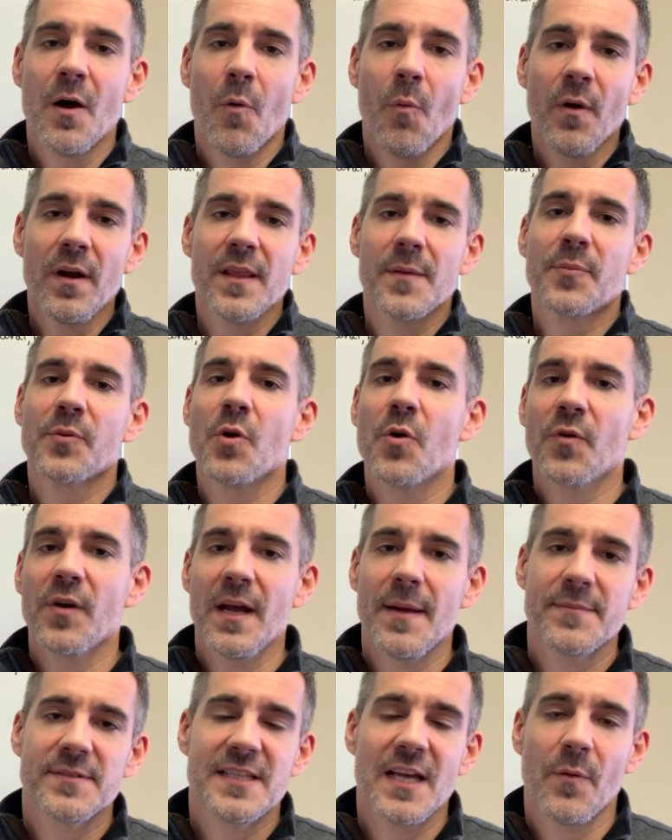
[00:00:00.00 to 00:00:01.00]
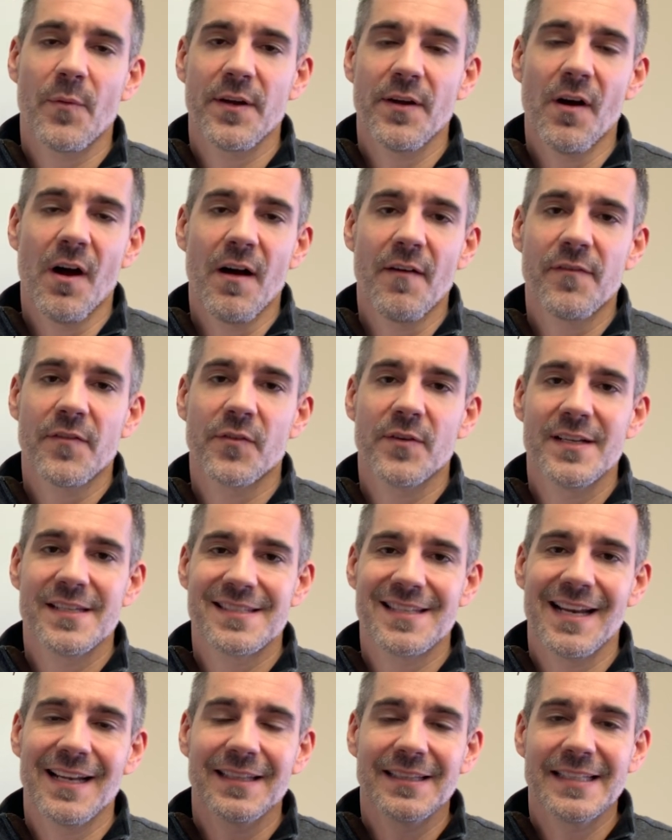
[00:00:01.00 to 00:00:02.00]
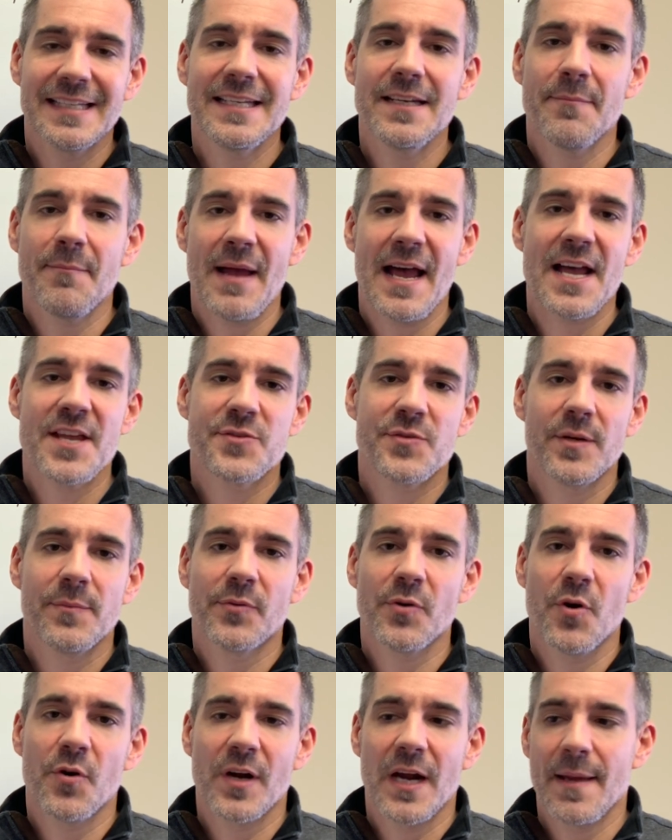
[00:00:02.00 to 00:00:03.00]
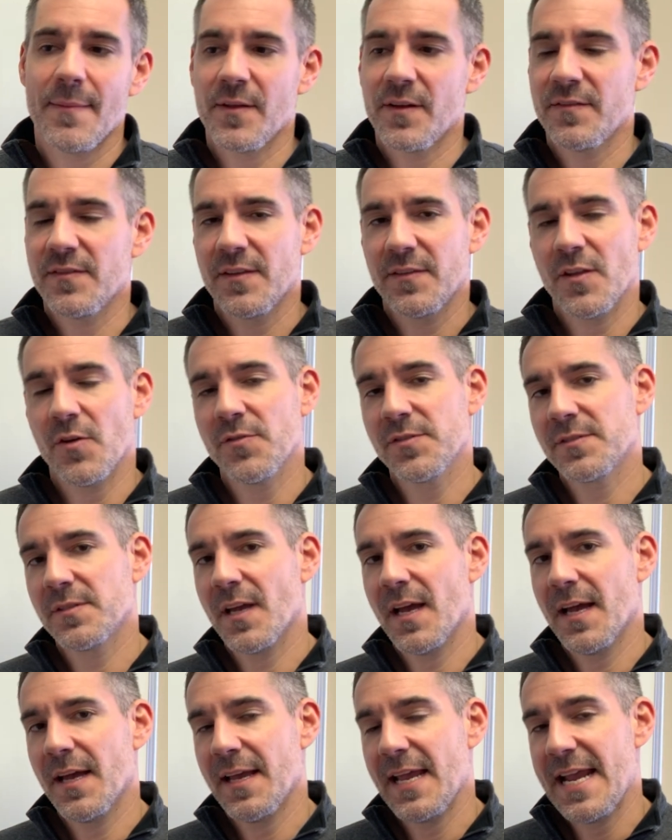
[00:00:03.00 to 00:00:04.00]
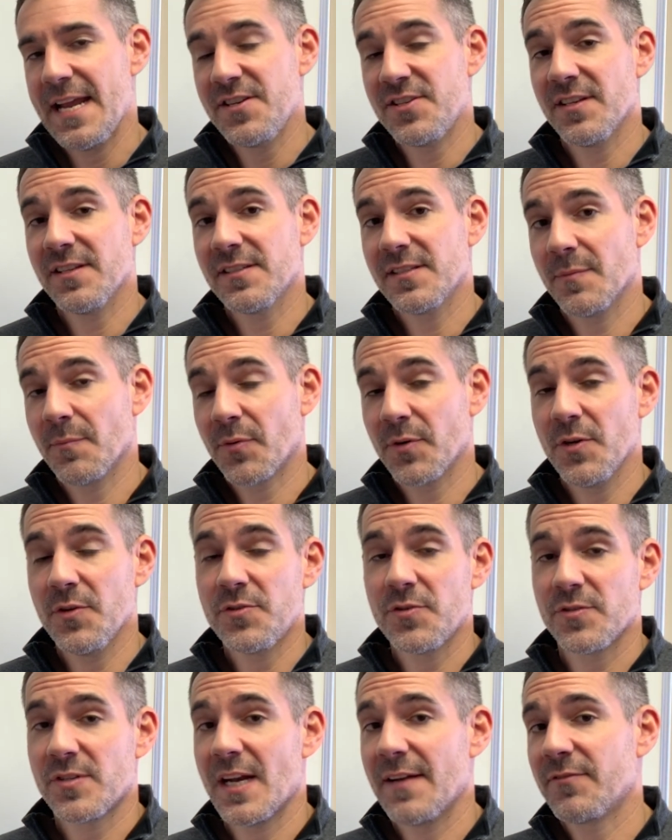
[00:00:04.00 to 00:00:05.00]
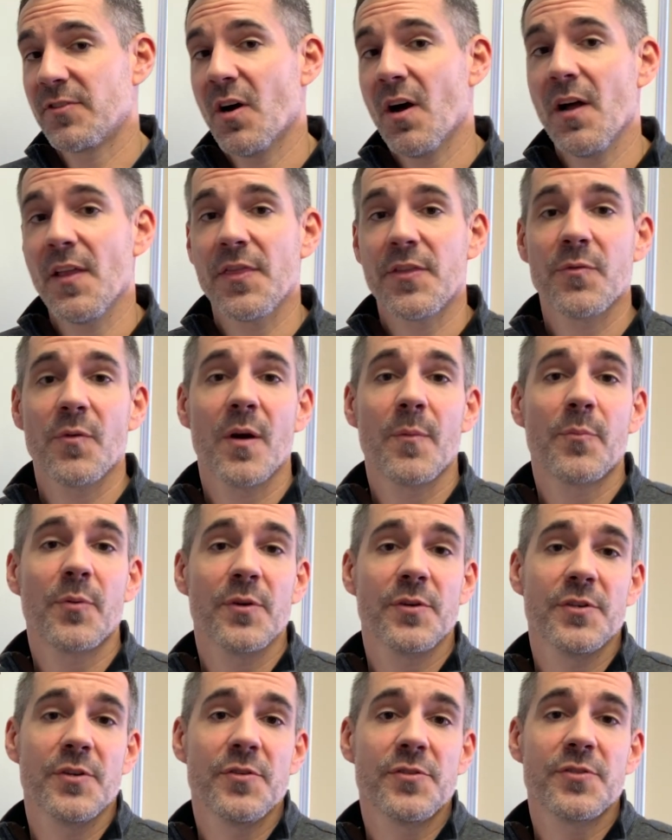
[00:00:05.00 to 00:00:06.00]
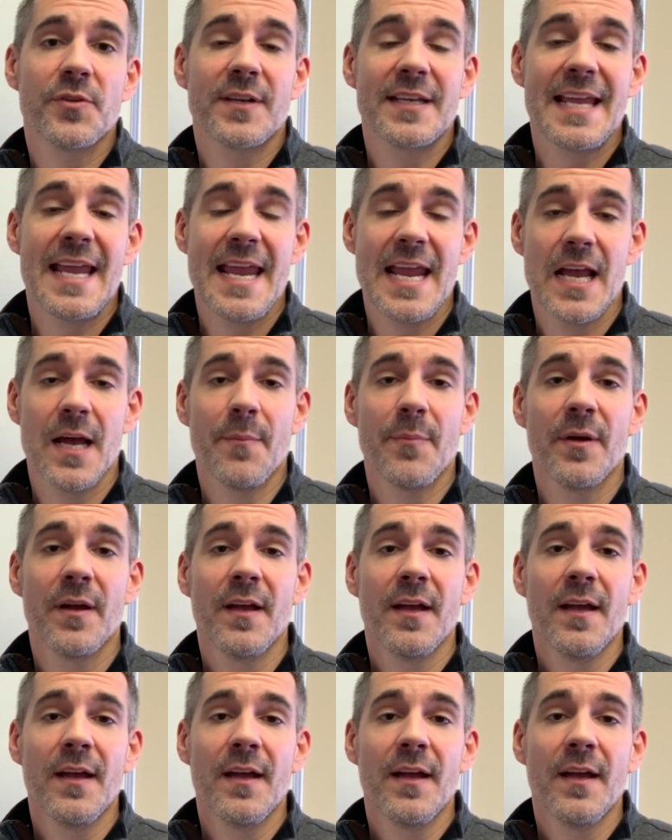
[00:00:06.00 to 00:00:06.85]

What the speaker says: One of the programs that we offer is an elite mastery program. Those agents and producers that have gone through our producer camp